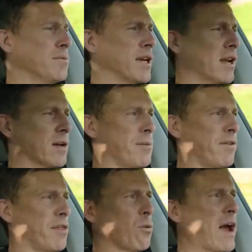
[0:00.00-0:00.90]
you get like a bit of
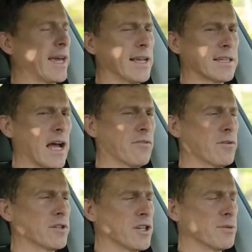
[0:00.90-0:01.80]
a thwacking sound
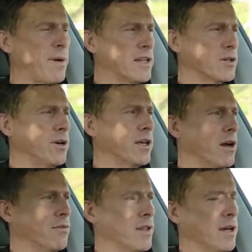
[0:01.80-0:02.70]
from the suspension when you go
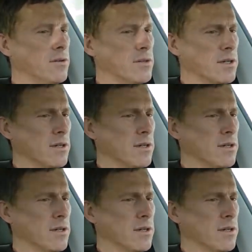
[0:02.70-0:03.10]
over those.